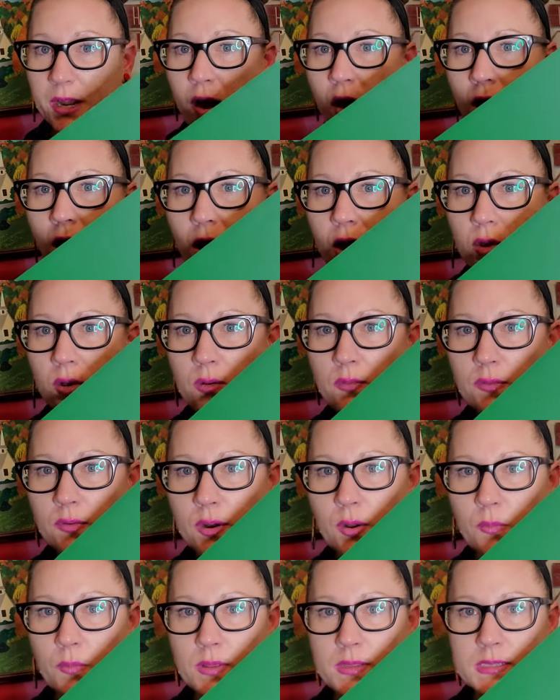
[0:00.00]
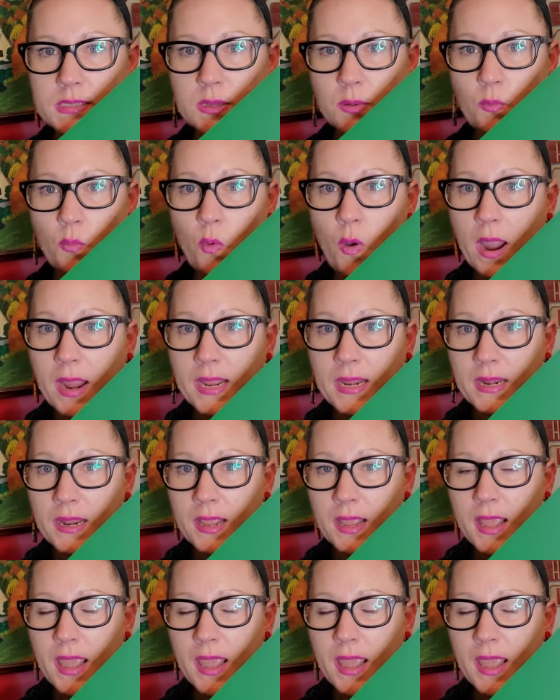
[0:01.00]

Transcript: all over it with some white